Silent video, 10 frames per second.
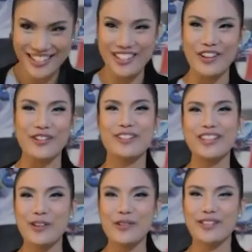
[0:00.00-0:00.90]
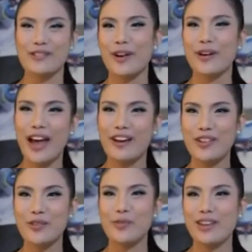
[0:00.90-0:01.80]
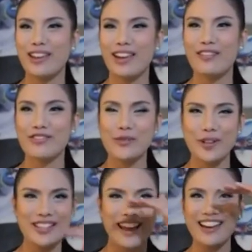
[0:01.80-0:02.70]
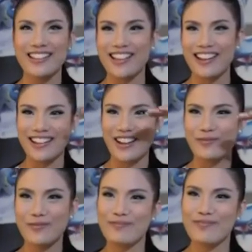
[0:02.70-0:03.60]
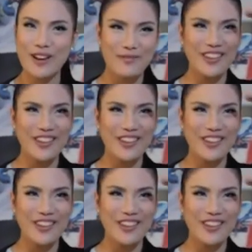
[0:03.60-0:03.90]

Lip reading: So tell us about how you're bringing everyone's eyesight up